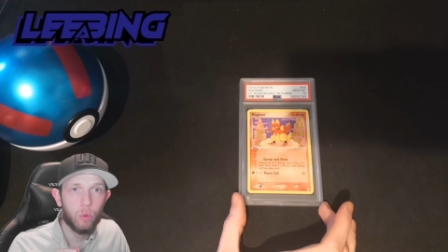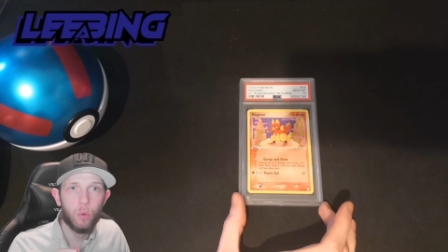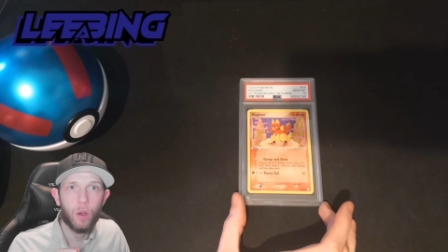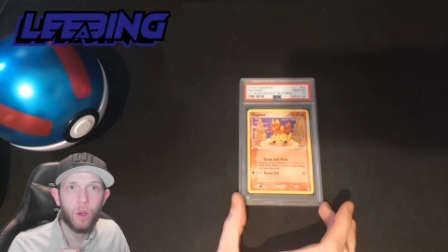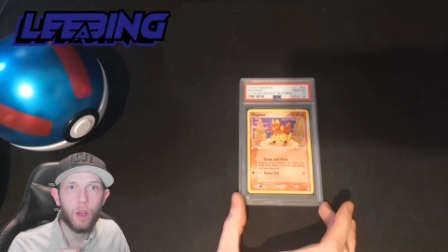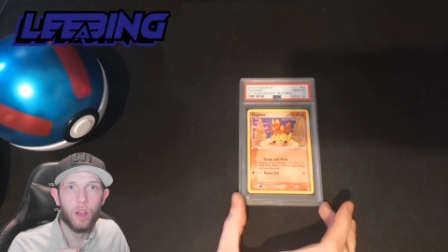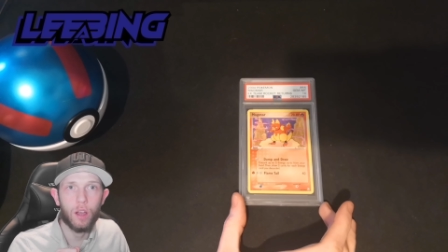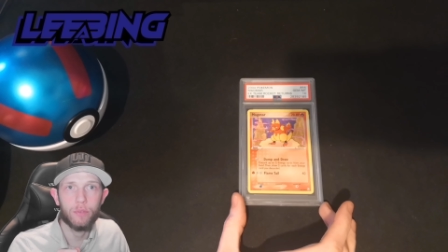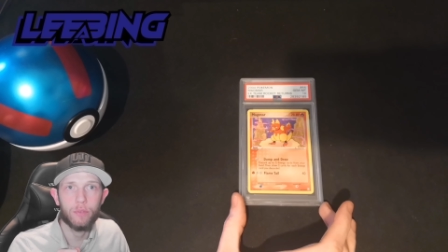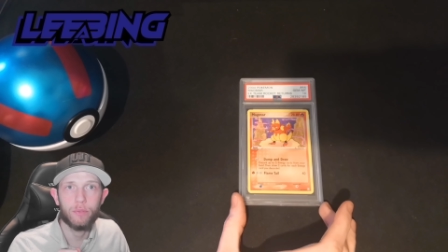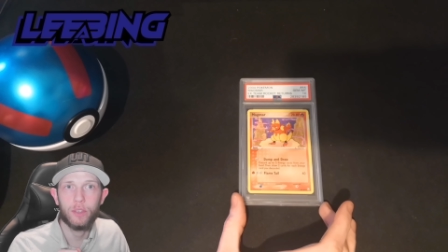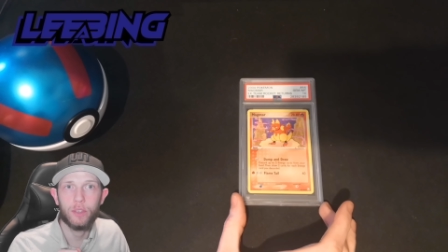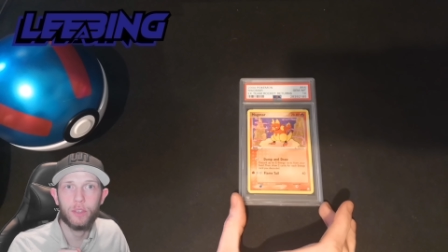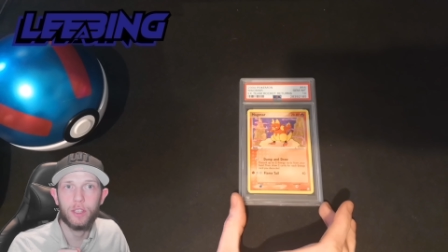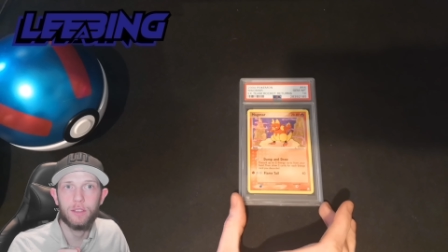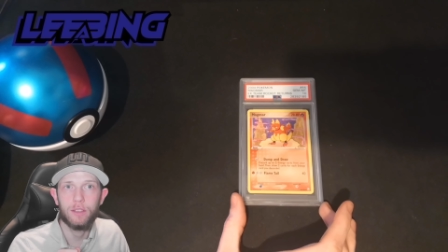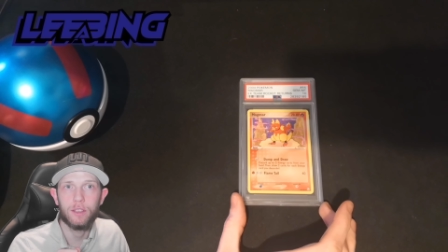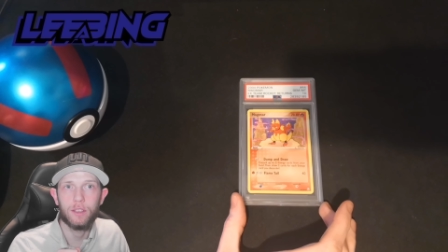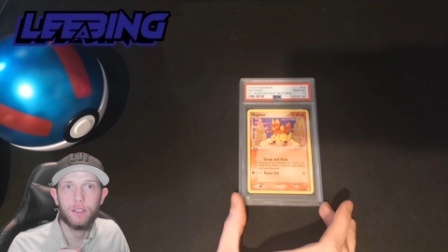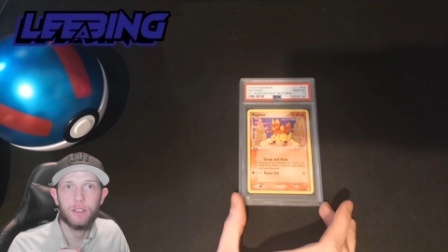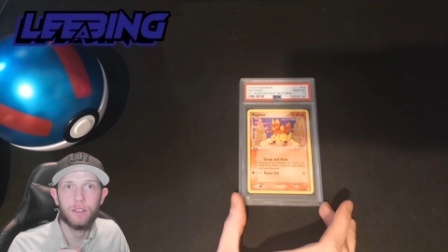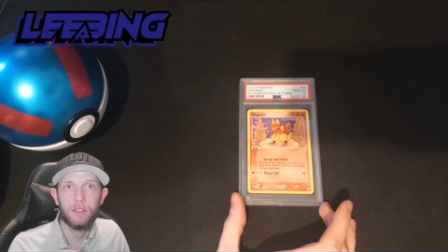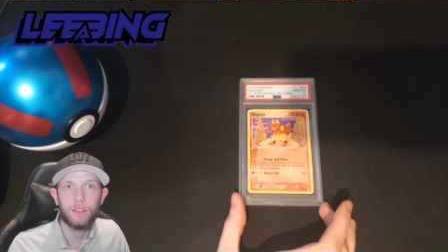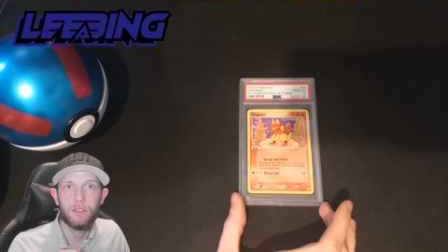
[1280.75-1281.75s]
I think
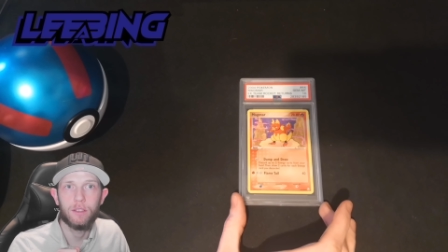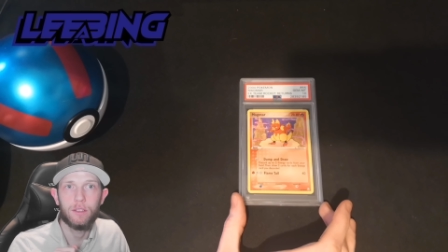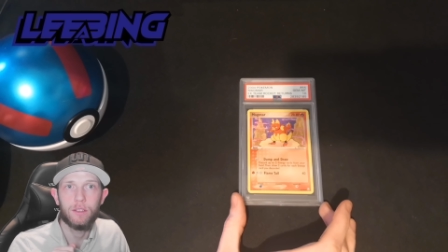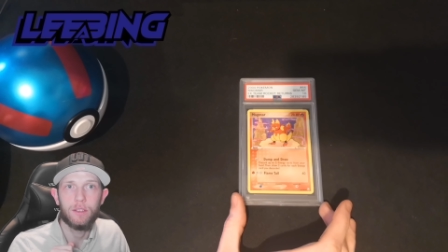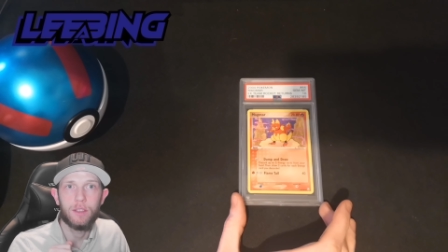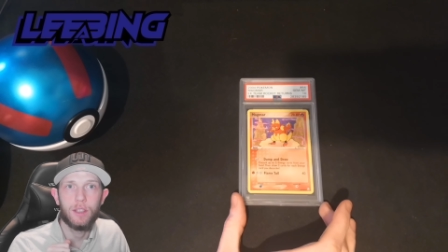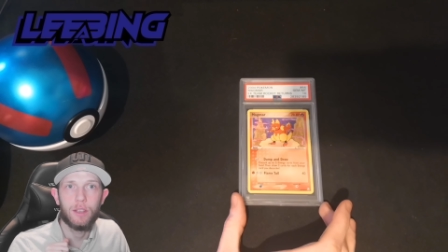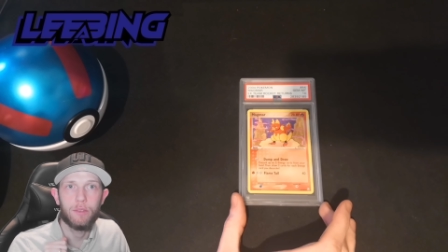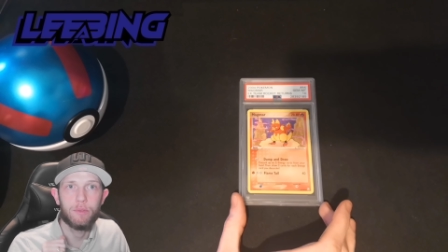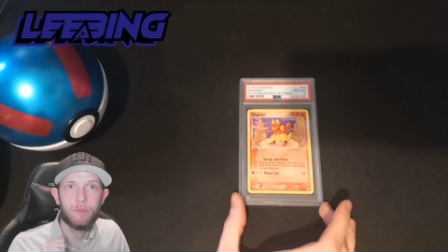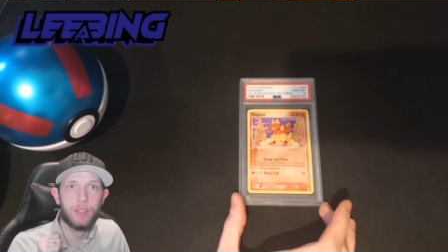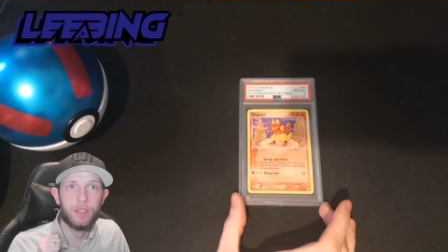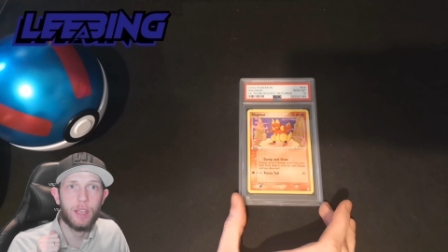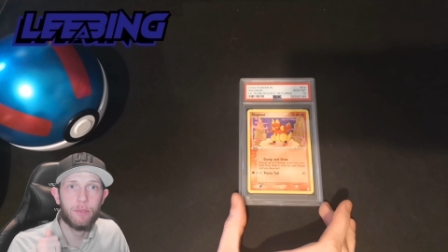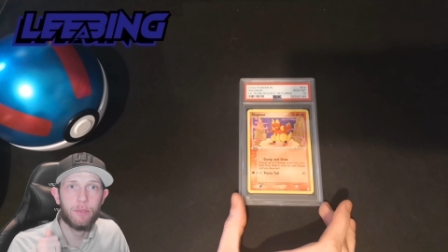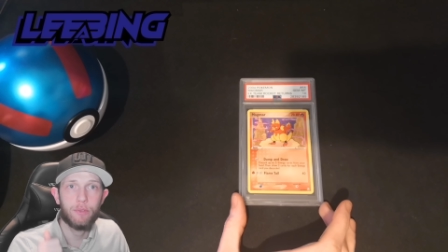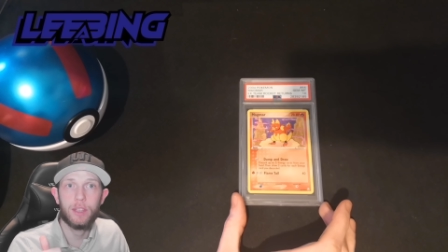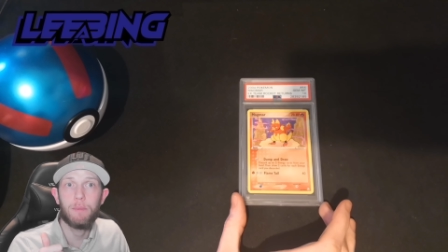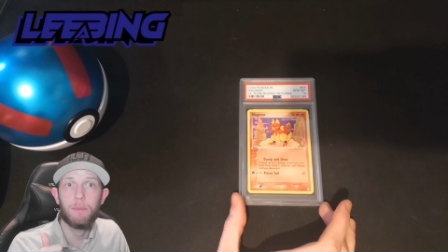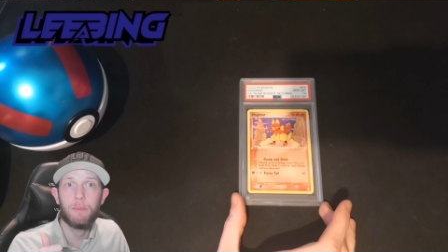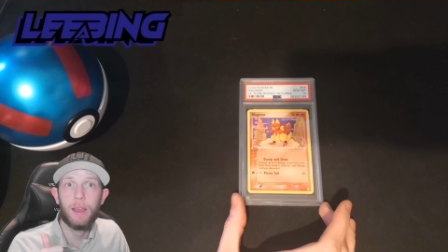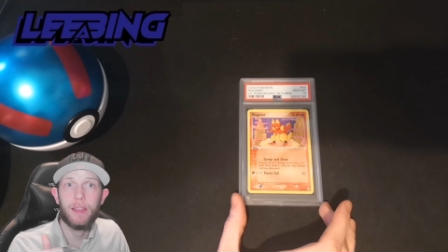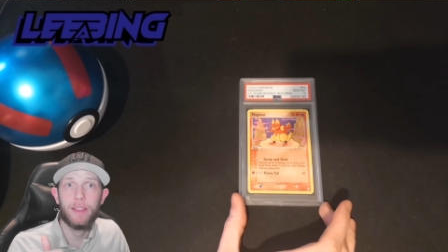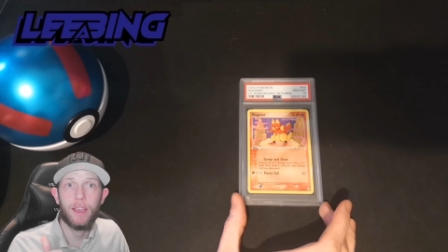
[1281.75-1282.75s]
that they've definitely
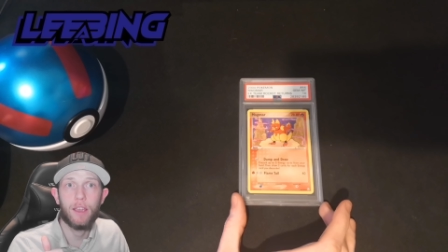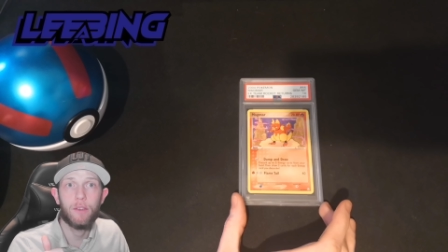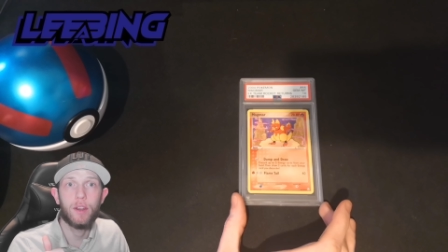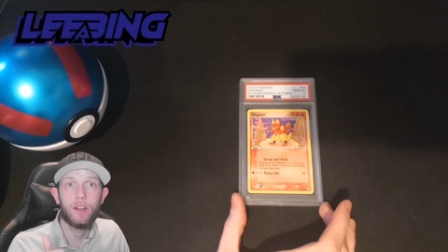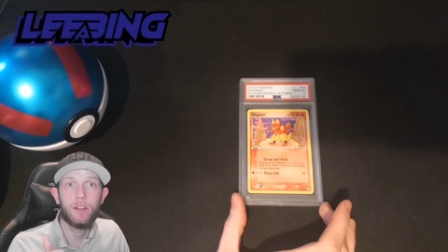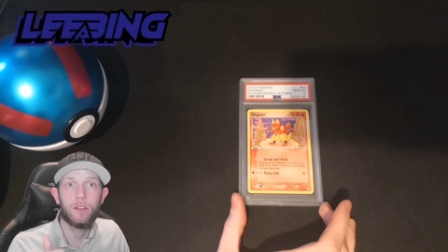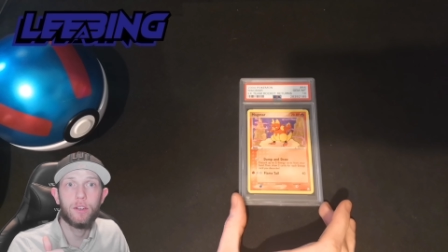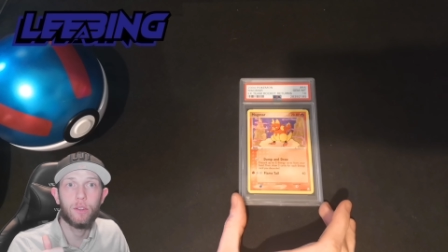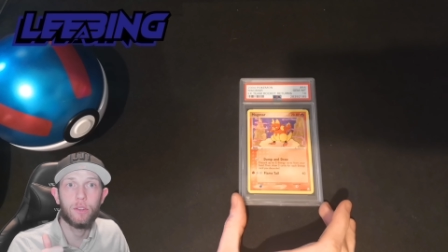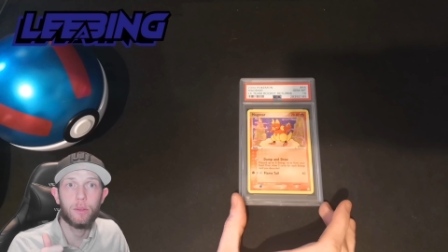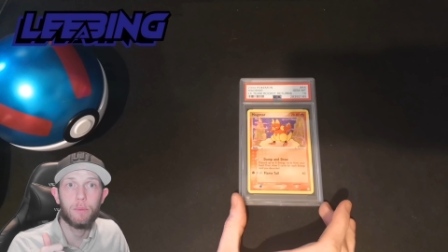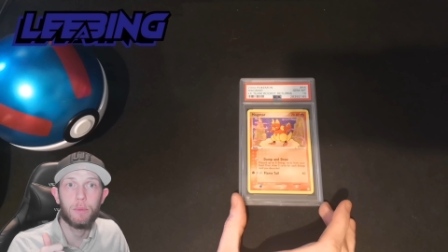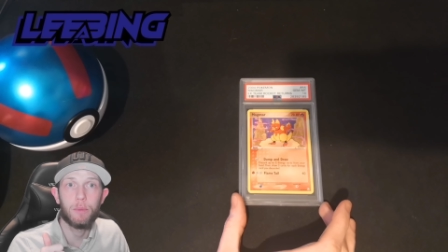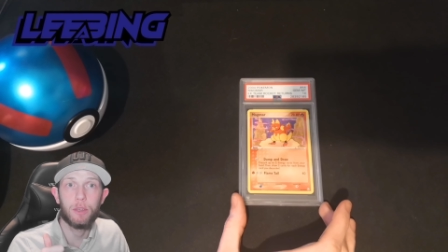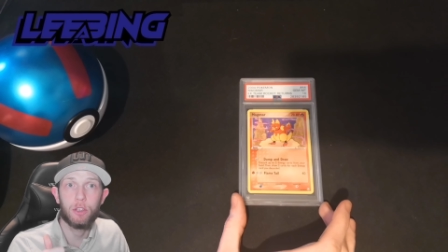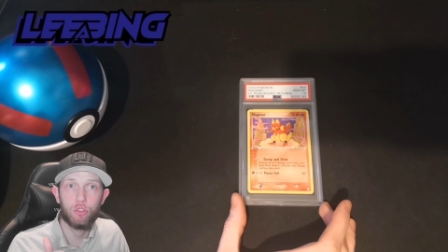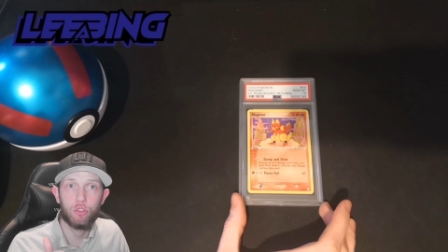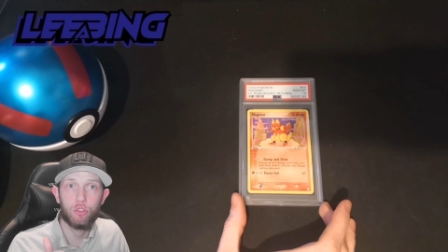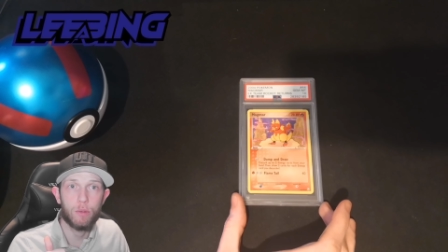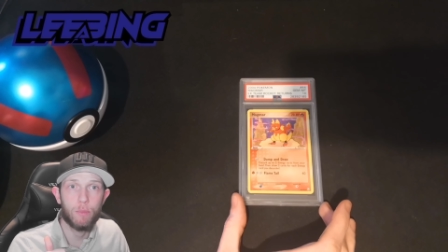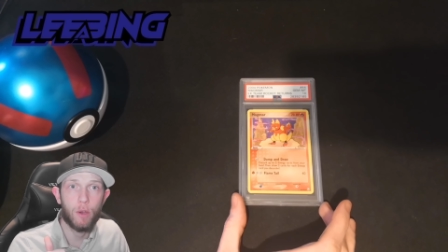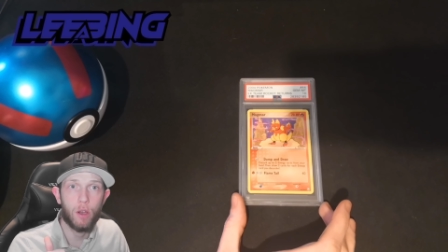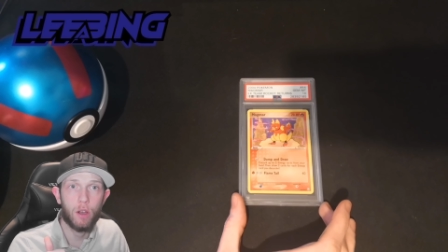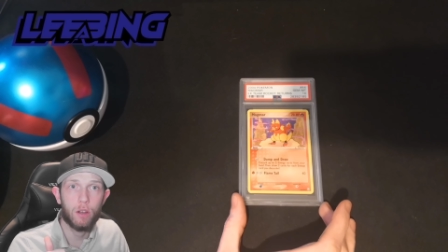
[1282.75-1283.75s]
met their end on the mystery
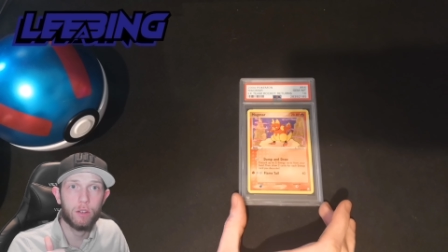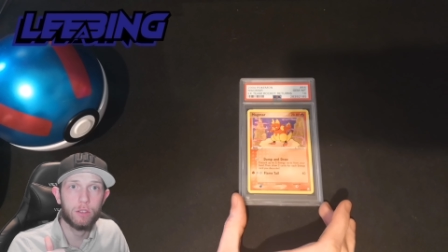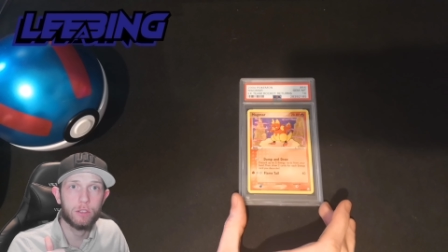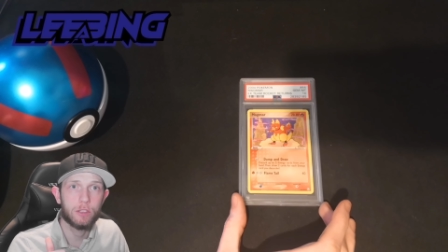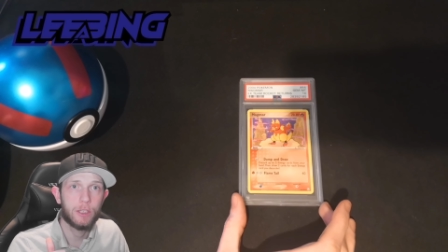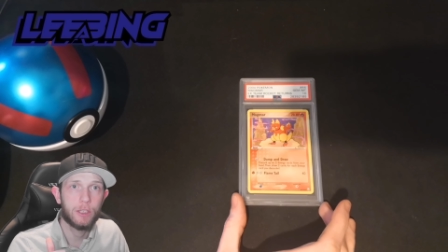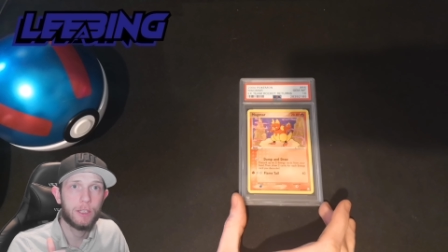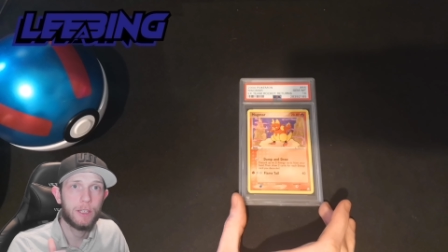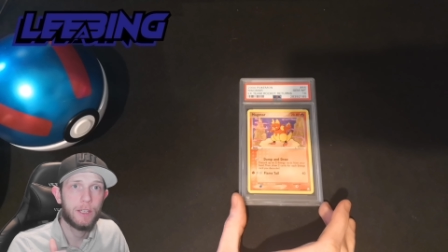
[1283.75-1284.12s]
box.